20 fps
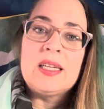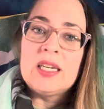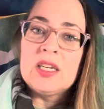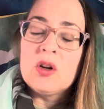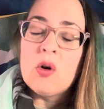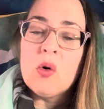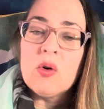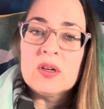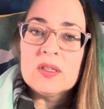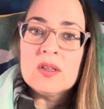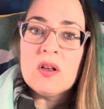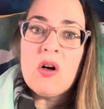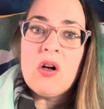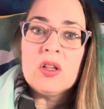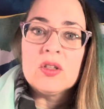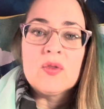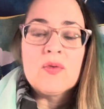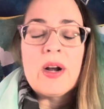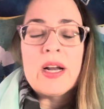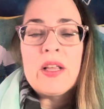and
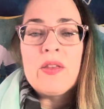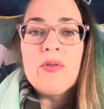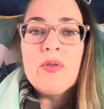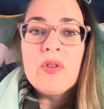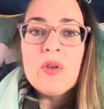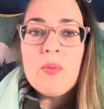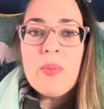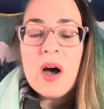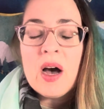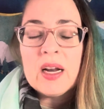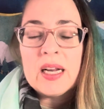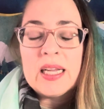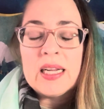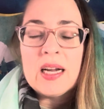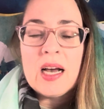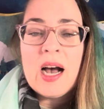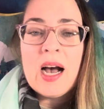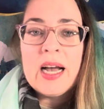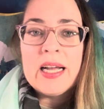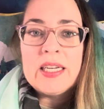cortisols running through the body at a
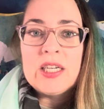high